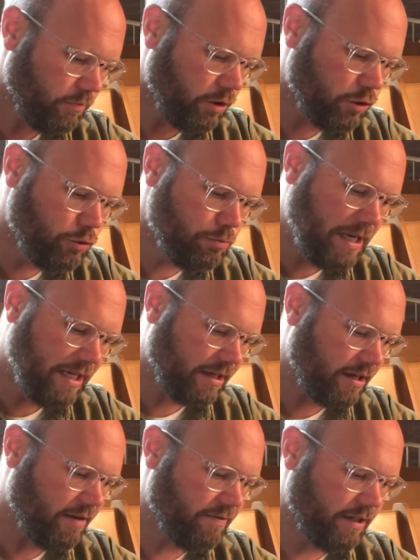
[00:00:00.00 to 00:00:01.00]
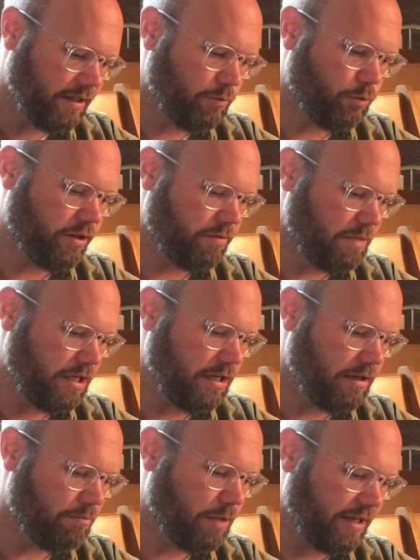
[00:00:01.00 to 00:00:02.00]
who made a covenant with
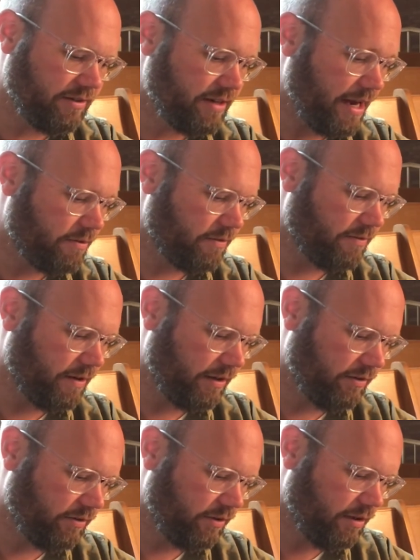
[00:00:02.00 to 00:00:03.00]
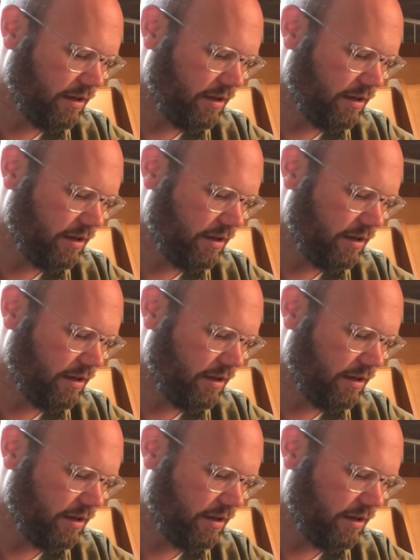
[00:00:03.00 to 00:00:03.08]
me by sacrifice,